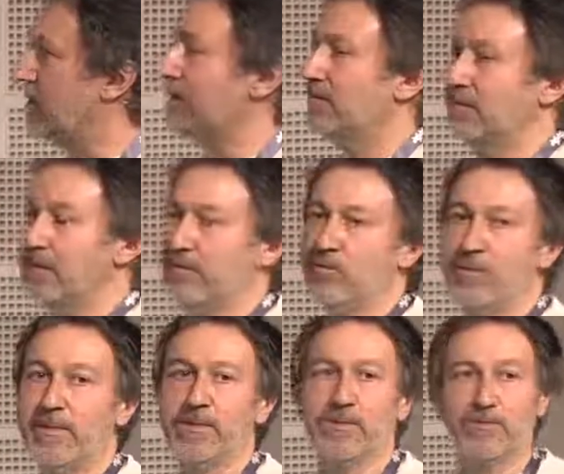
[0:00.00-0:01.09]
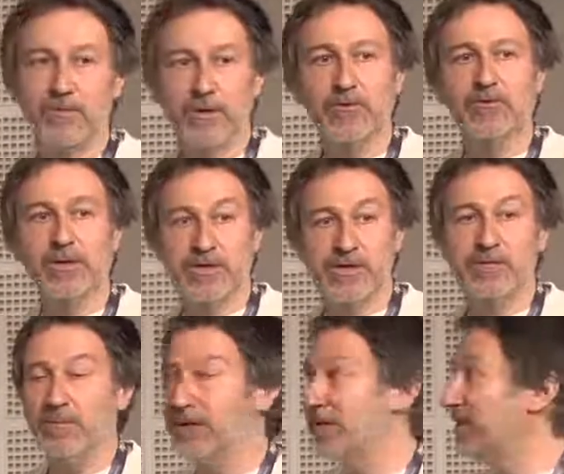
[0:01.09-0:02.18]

that we must work with simpler